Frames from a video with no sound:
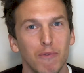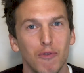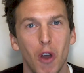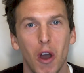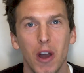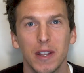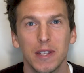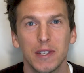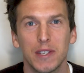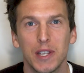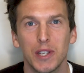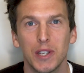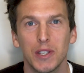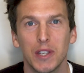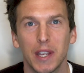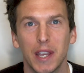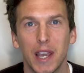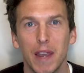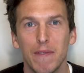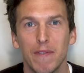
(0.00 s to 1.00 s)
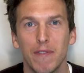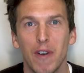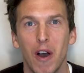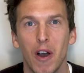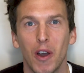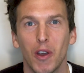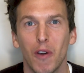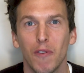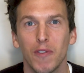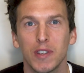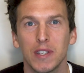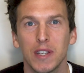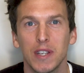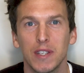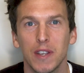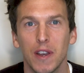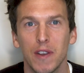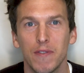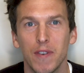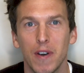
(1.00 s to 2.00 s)
right decision to keep Farke, obviously,
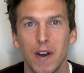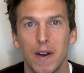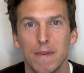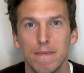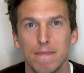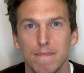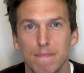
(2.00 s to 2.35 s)
so far.